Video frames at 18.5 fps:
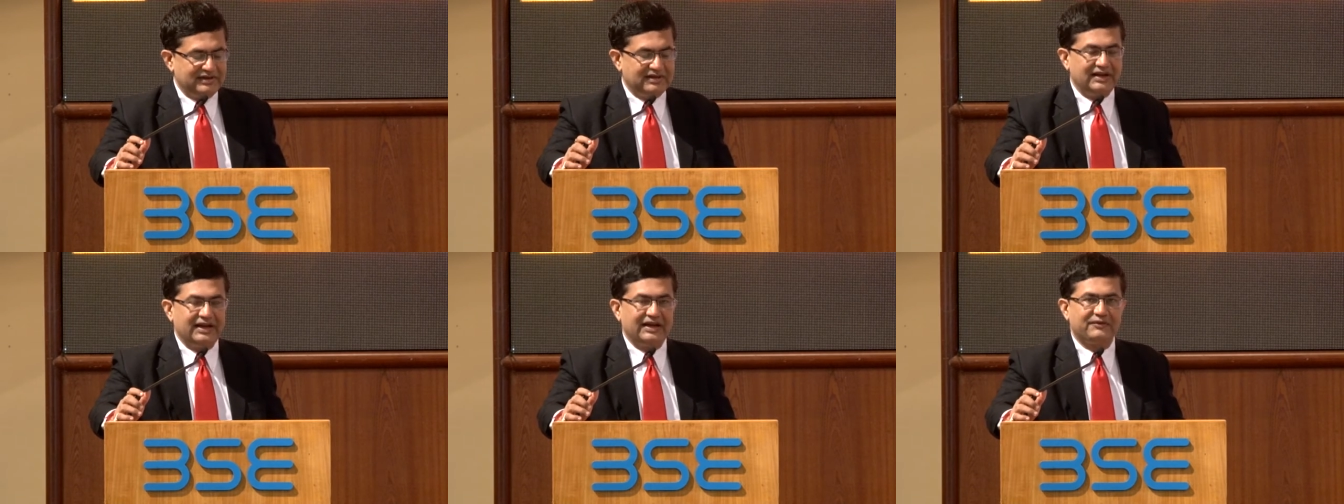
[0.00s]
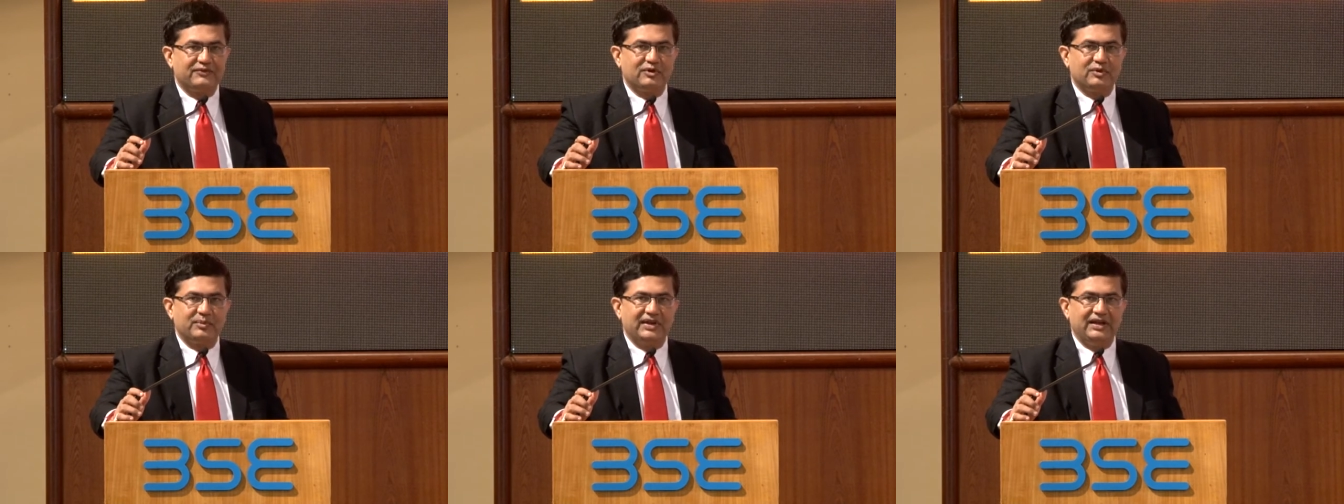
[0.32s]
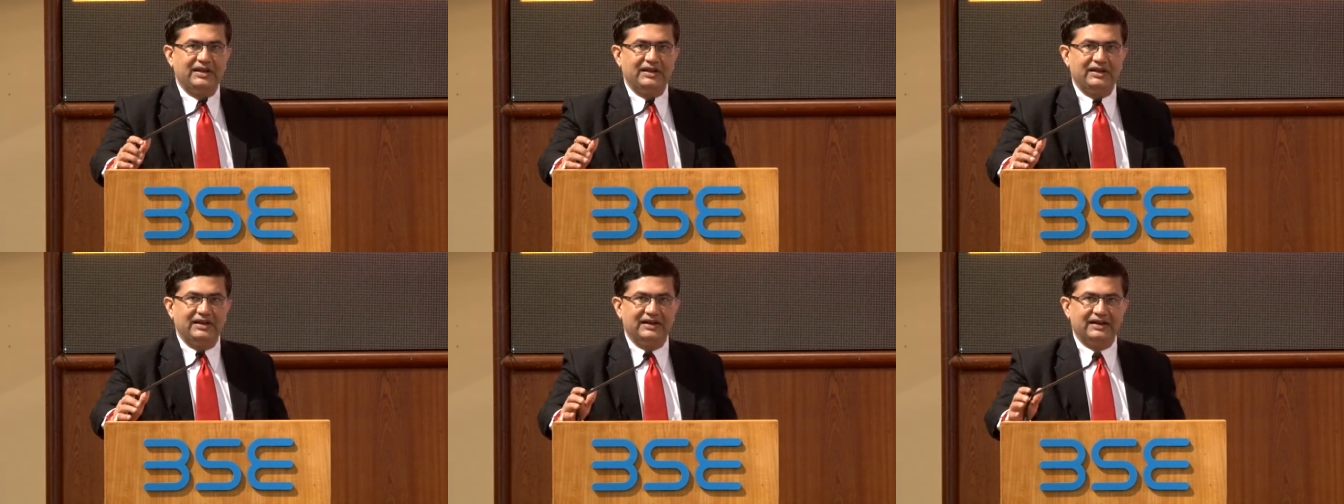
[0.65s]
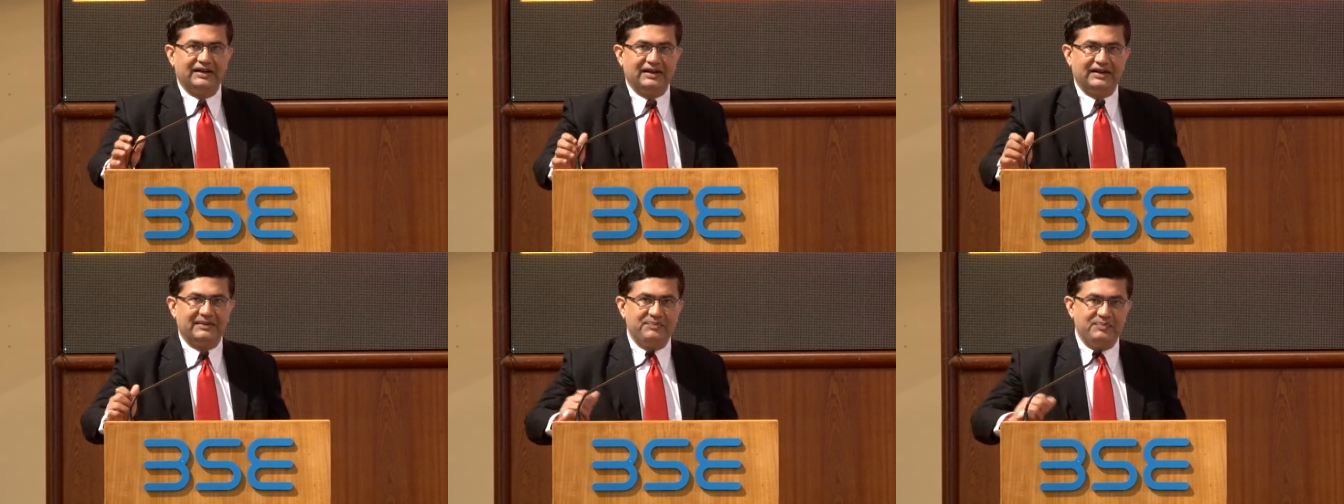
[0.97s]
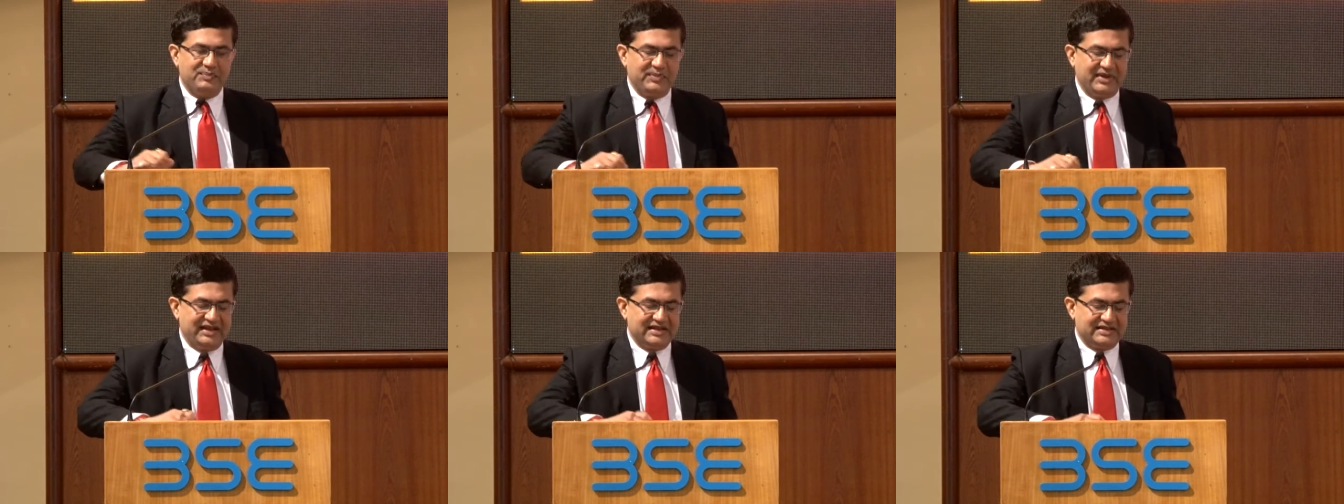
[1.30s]
And for me, uh,
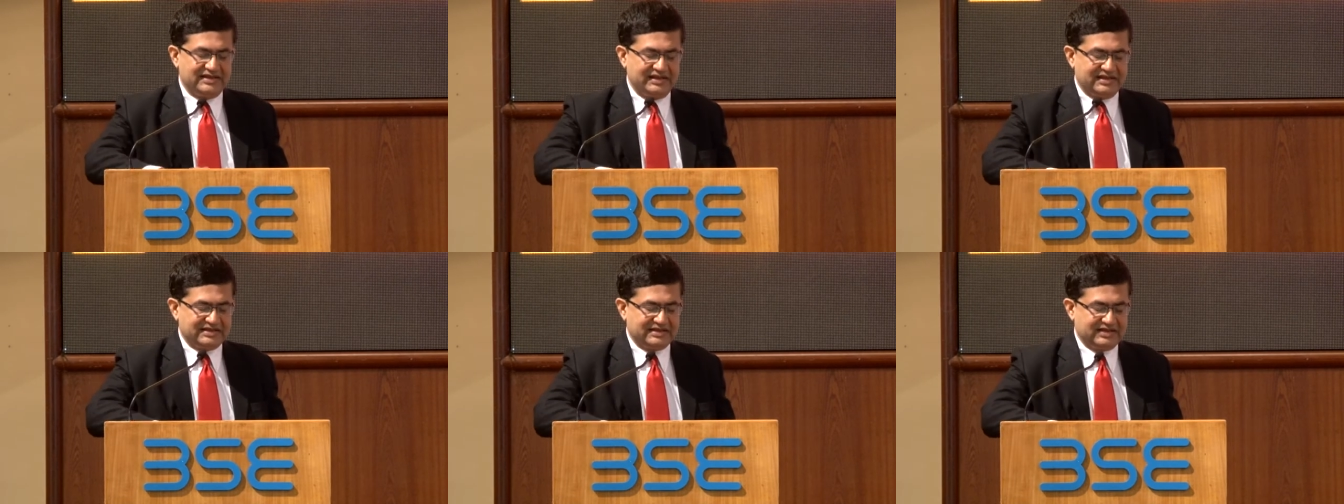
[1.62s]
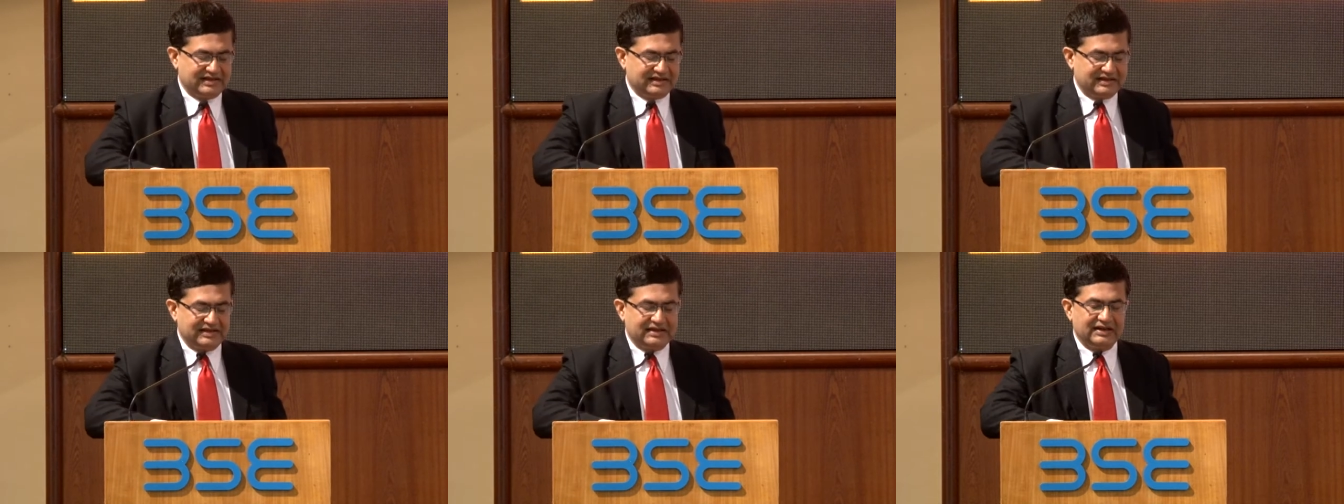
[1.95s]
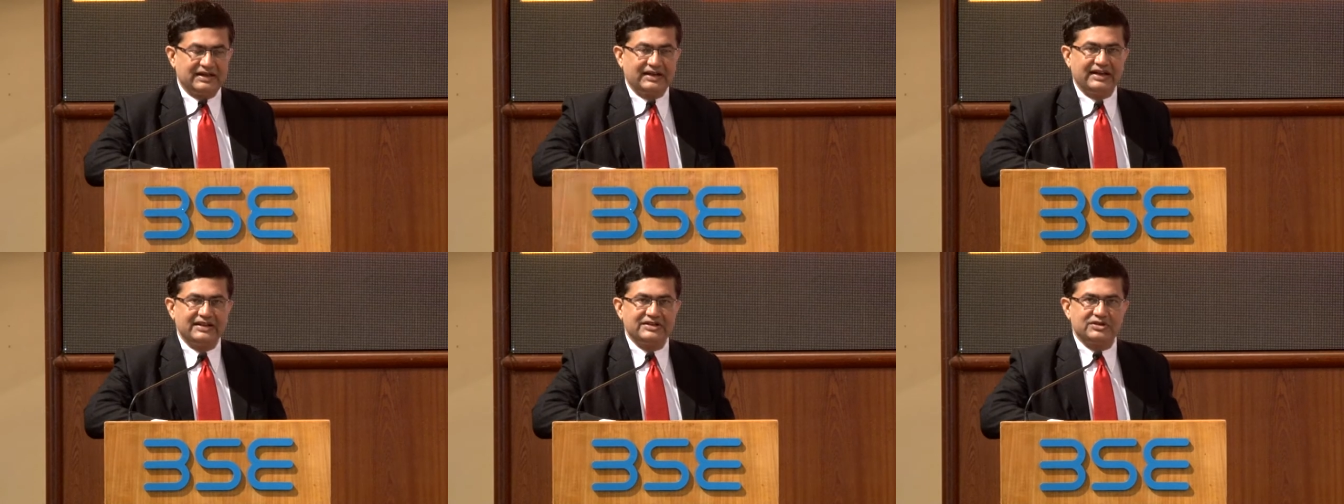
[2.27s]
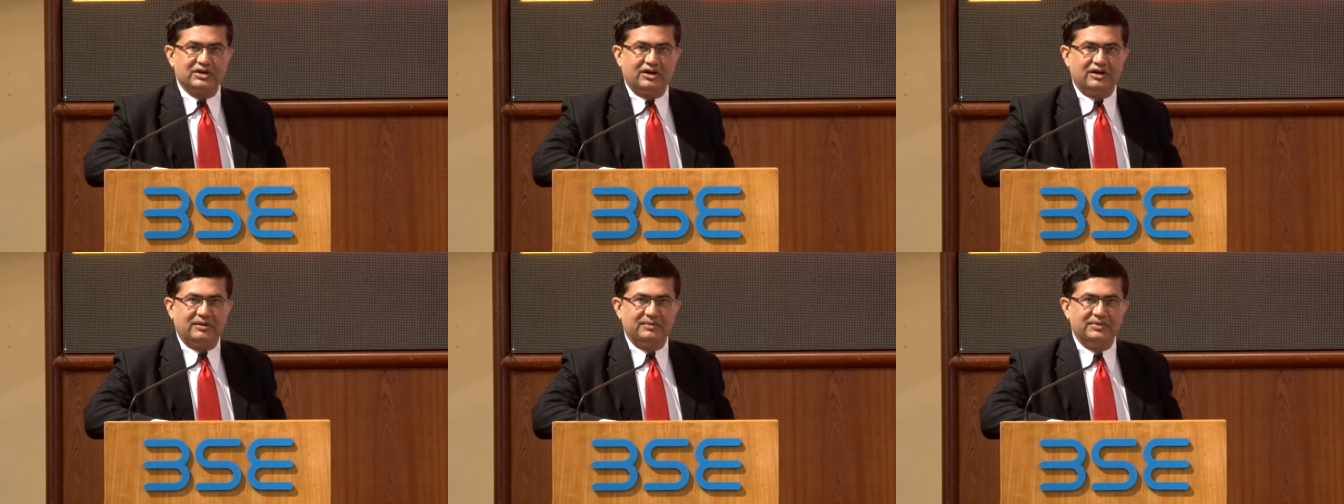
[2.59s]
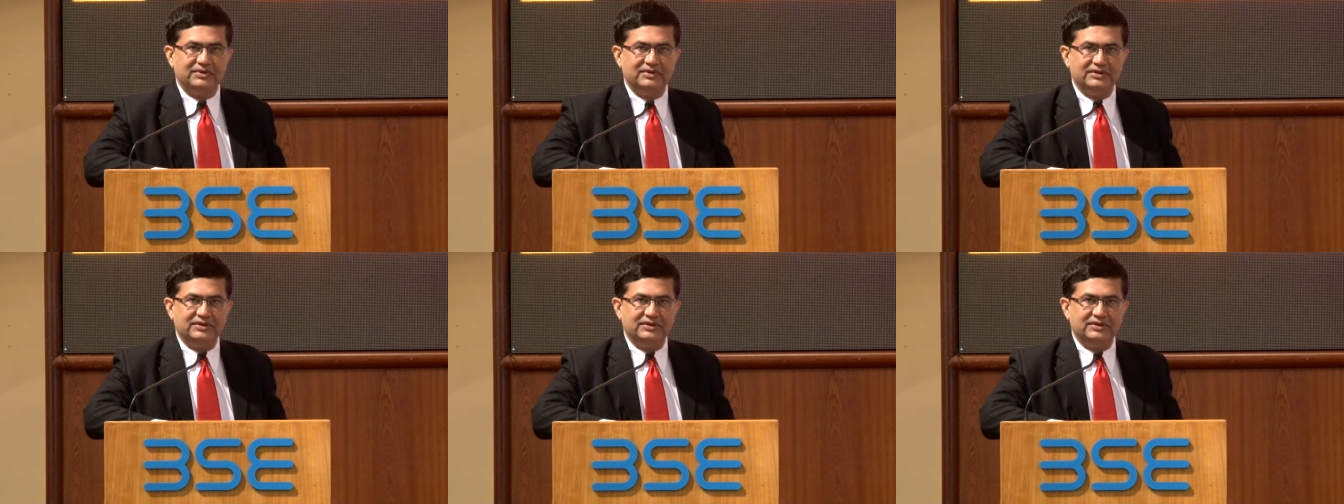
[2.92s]
BSE has done a great job